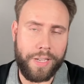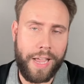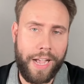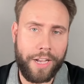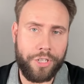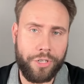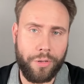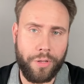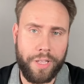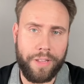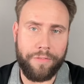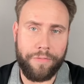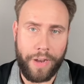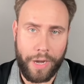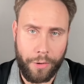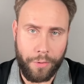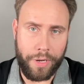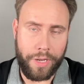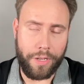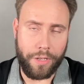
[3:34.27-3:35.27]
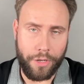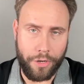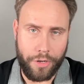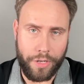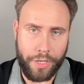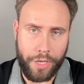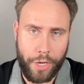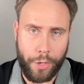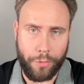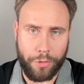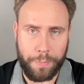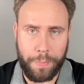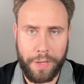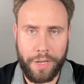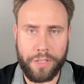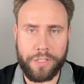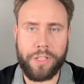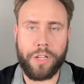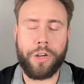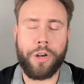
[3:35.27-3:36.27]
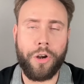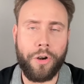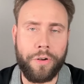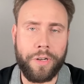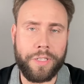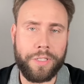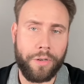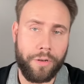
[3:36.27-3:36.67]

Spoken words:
actually very good news, because the current